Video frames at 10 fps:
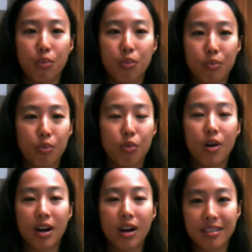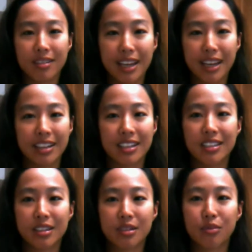one dentist
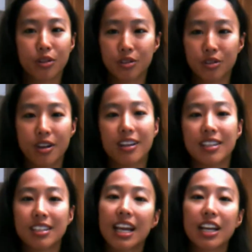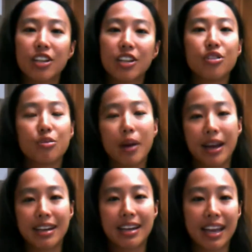and one orthodontist that I knew by
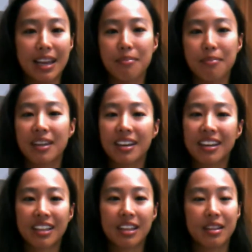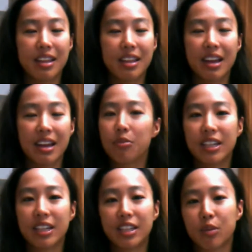name. Everybody in the
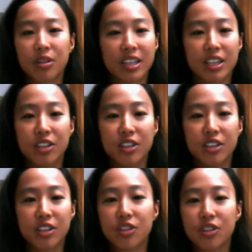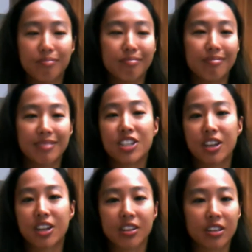community knew each
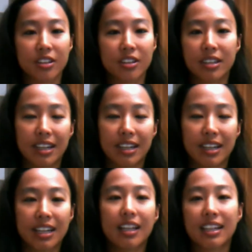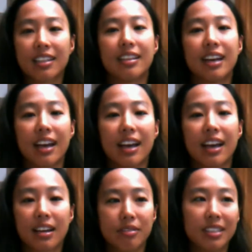other. I liked that
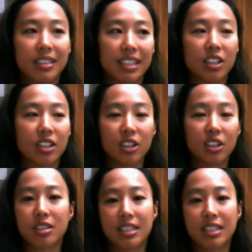really close-knit